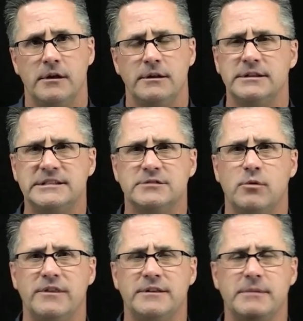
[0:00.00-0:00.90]
Now, this is
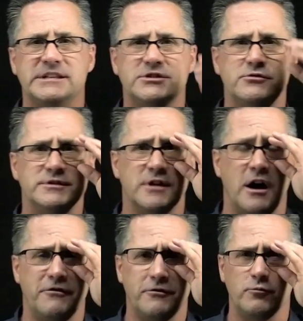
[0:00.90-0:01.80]
one that my students
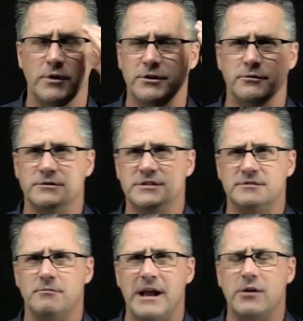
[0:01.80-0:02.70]
often wonder,
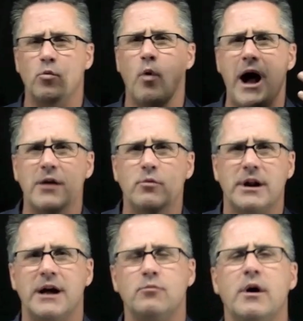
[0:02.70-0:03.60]
Mike, why would
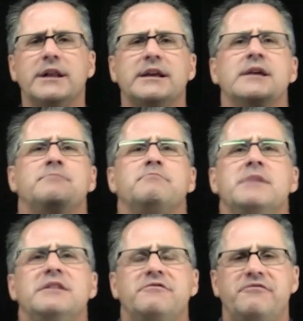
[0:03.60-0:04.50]
I want to
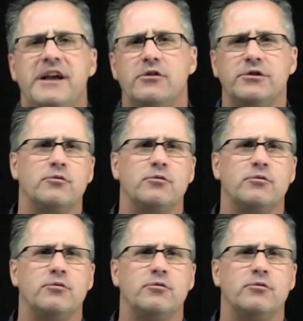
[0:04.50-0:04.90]
admit failure?